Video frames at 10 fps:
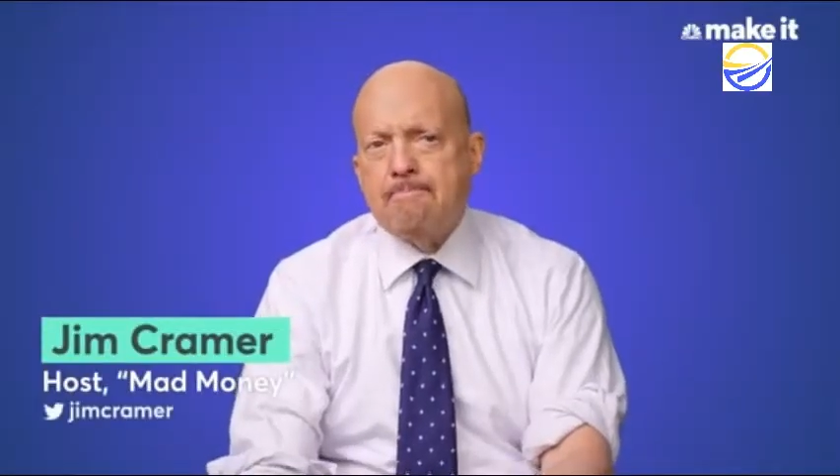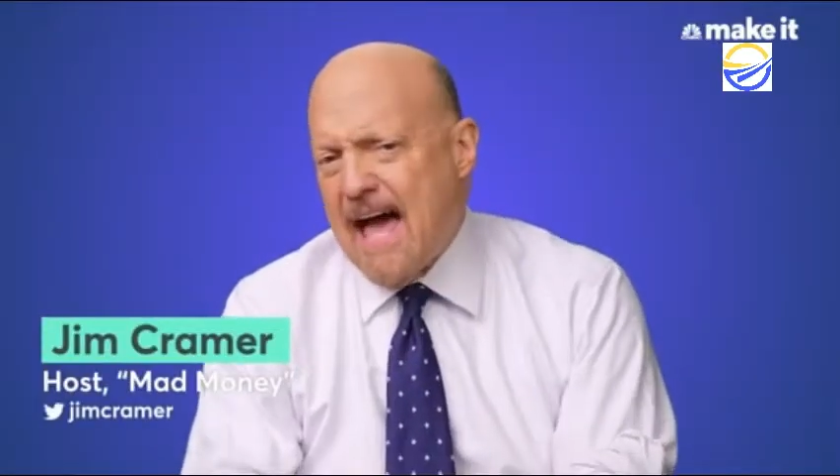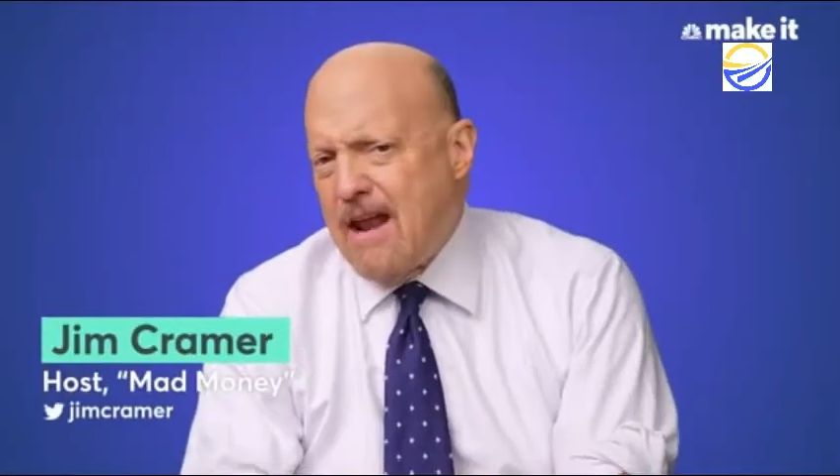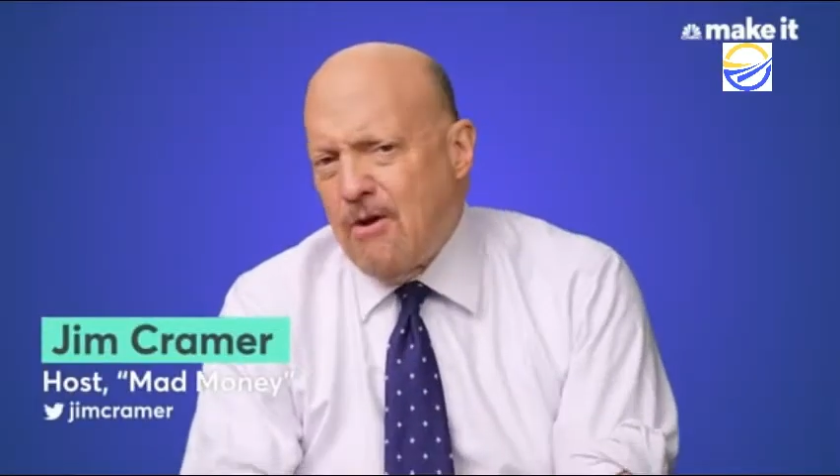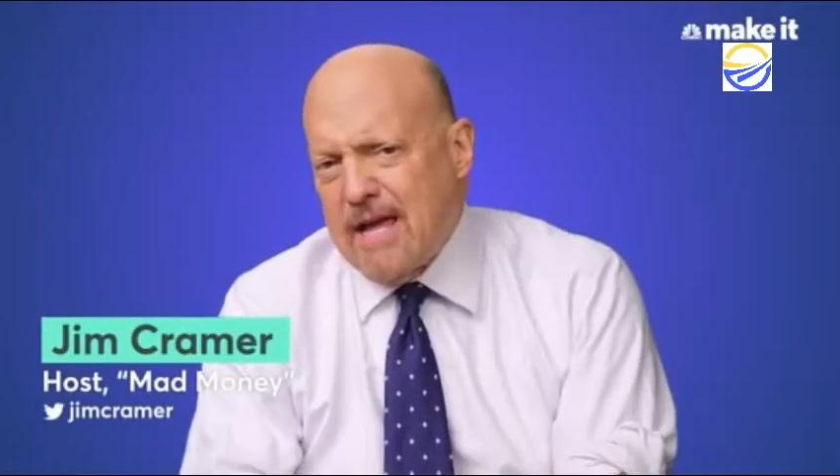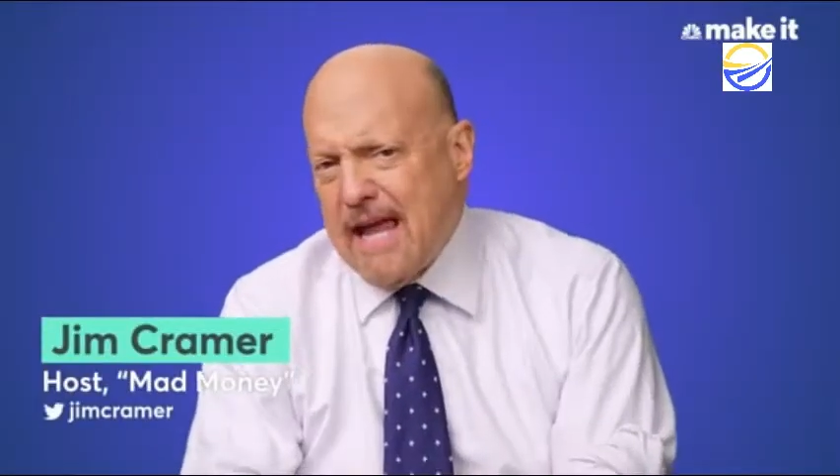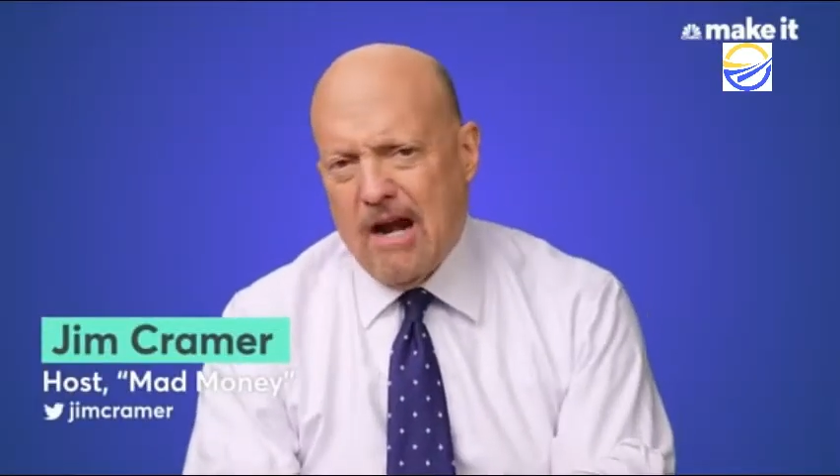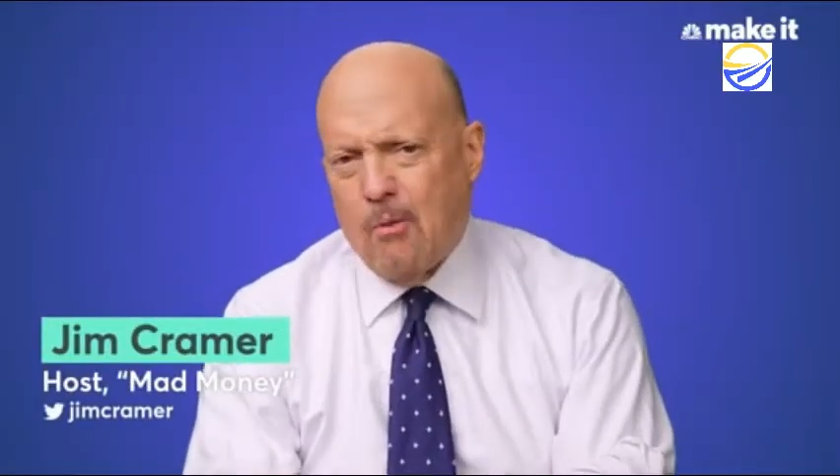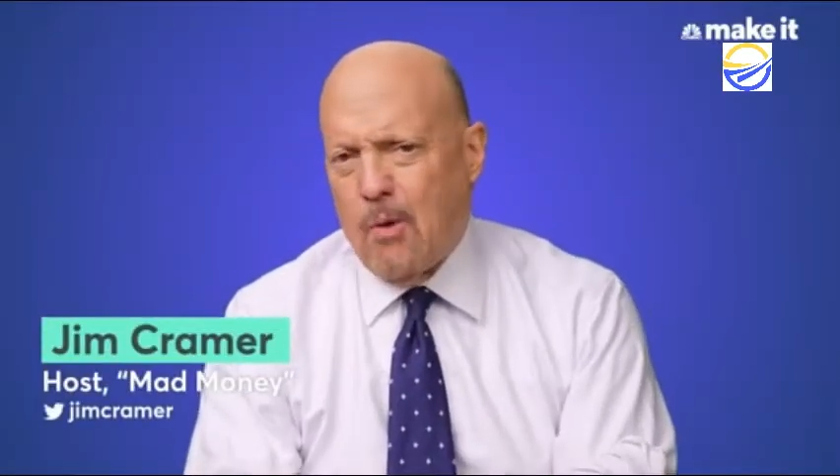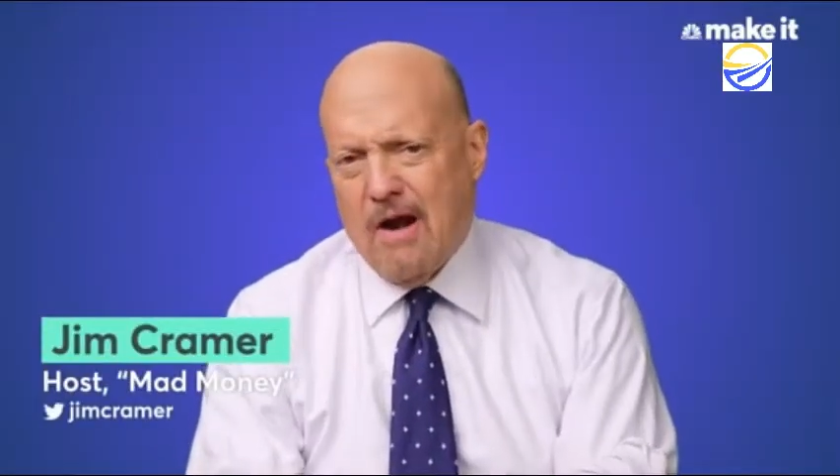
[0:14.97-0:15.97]
I don't
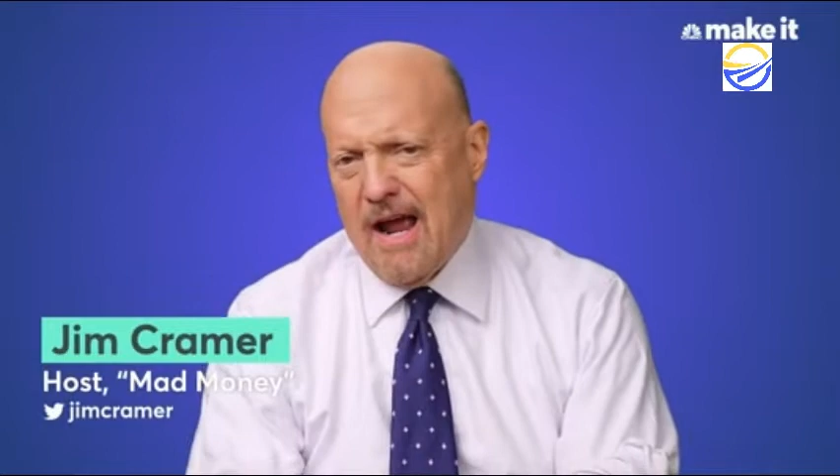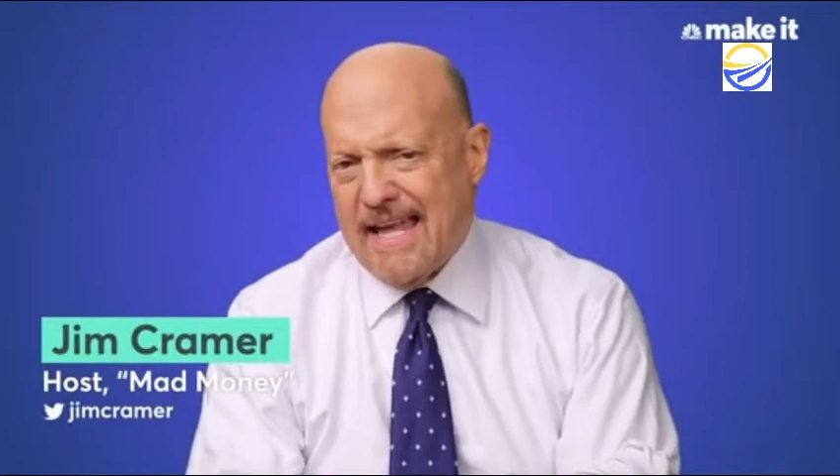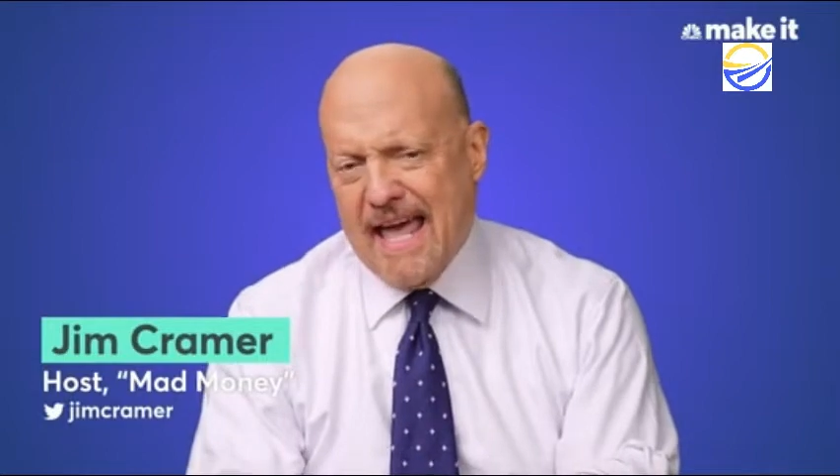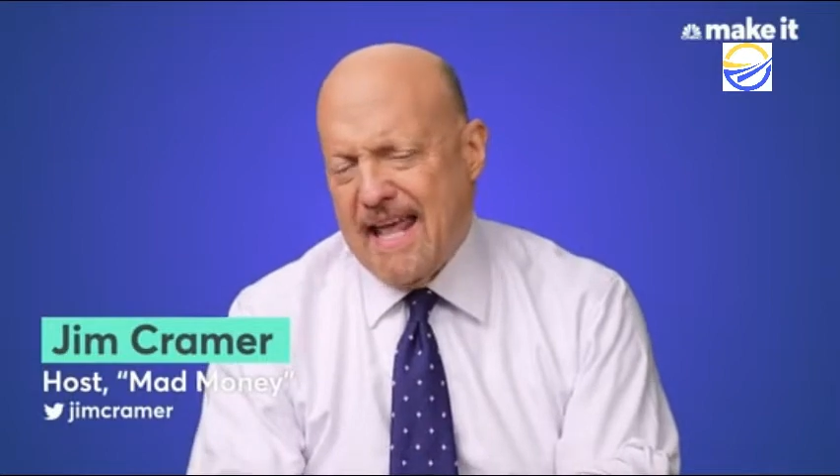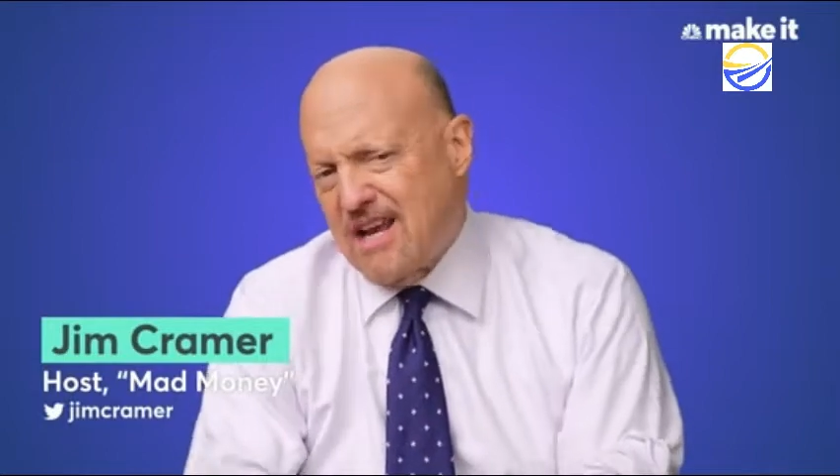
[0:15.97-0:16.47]
care where I get.